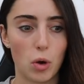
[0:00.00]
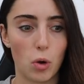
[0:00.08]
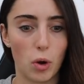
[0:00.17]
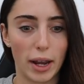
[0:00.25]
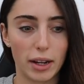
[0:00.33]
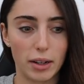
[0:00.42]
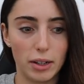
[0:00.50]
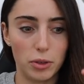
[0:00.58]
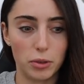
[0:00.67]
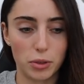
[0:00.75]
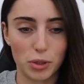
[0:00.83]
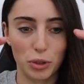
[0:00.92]
or like a
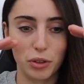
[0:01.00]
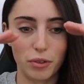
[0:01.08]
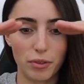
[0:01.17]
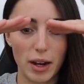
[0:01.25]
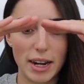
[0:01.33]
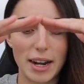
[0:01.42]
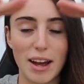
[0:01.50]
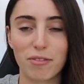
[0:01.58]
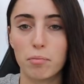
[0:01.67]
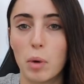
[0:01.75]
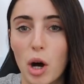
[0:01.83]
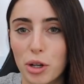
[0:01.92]
little sort of I didn't
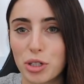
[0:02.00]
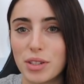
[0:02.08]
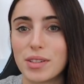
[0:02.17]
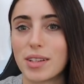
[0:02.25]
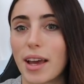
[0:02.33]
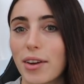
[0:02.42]
have margins that